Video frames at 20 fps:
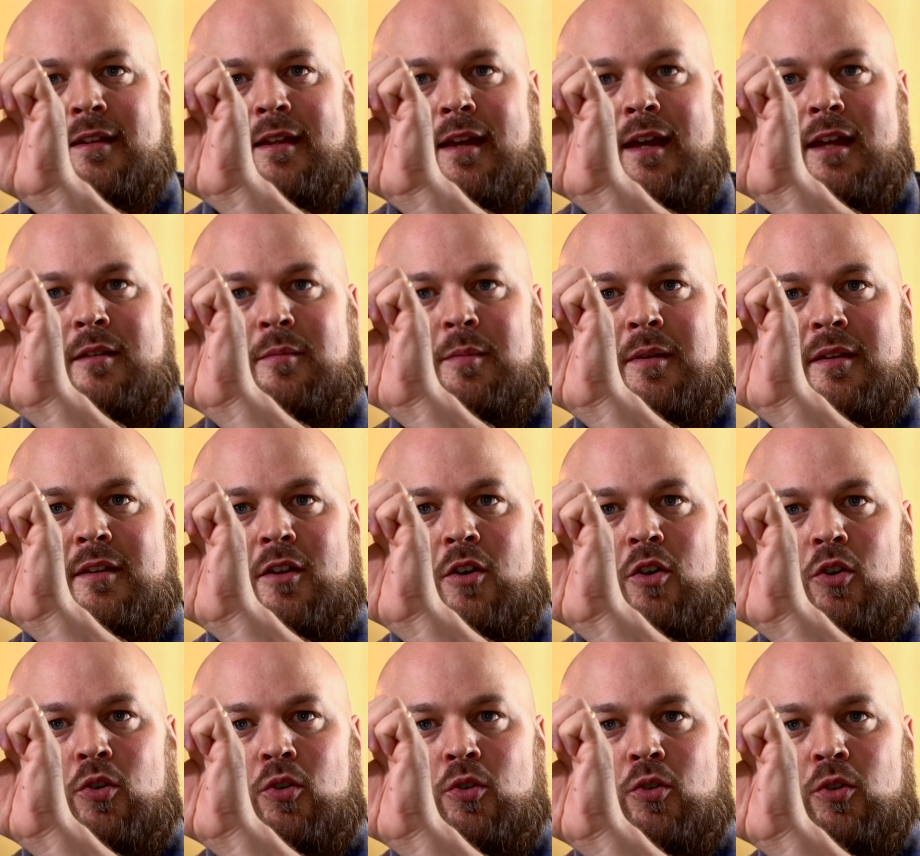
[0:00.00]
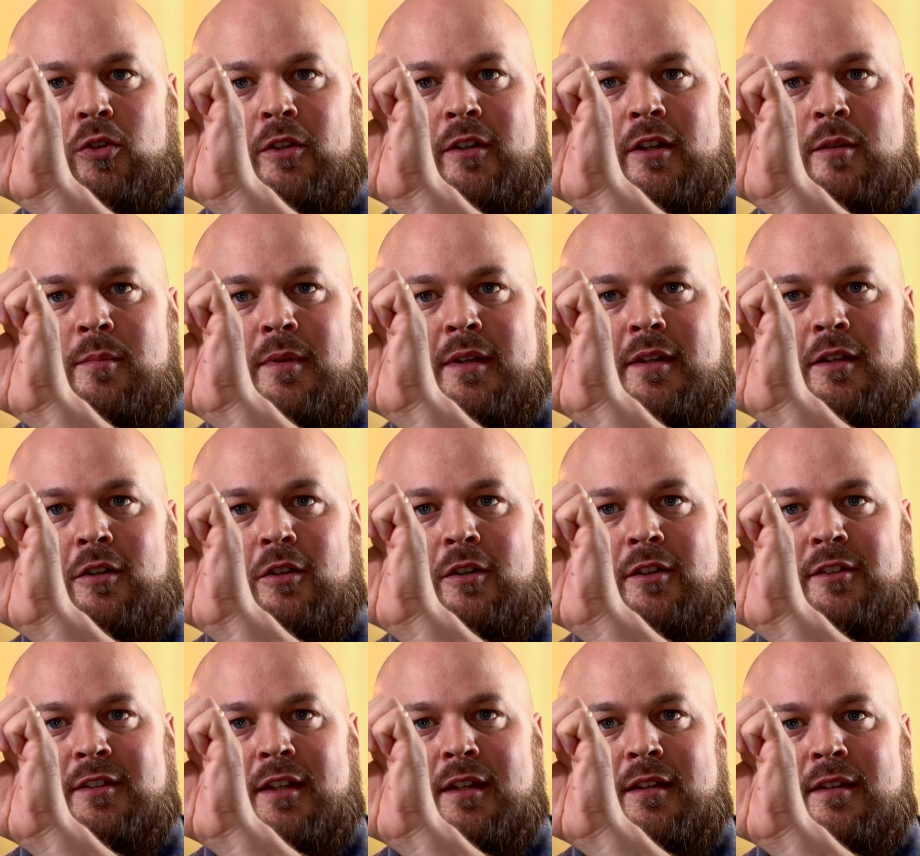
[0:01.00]
that, but the hole in the middle
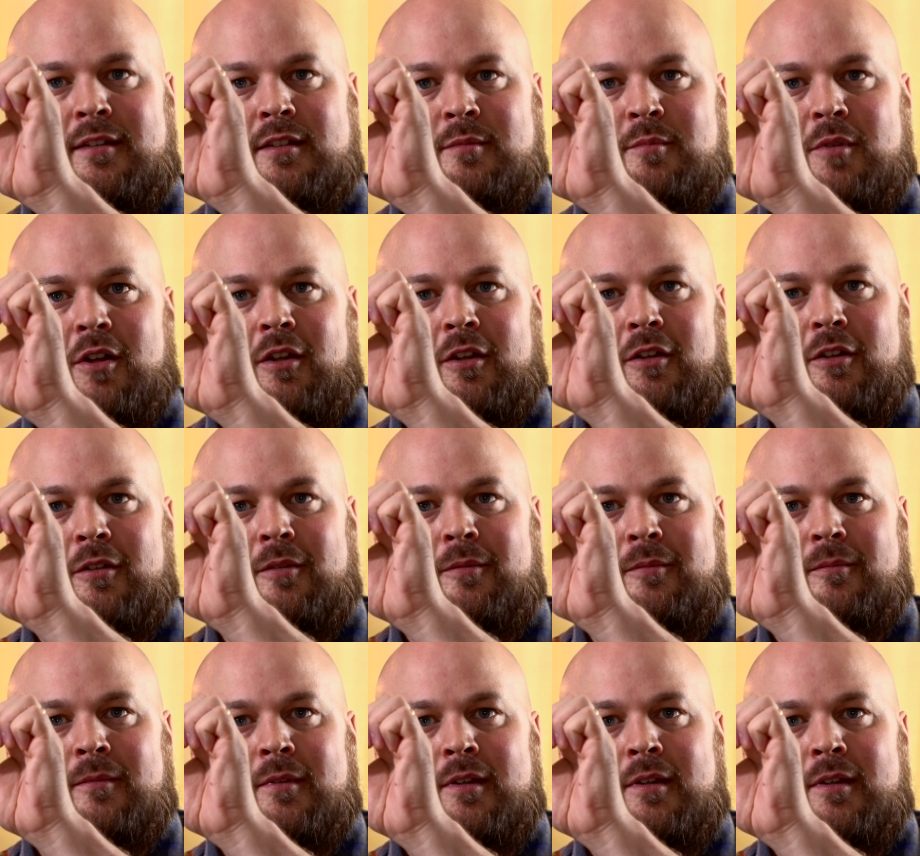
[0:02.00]
is getting smaller.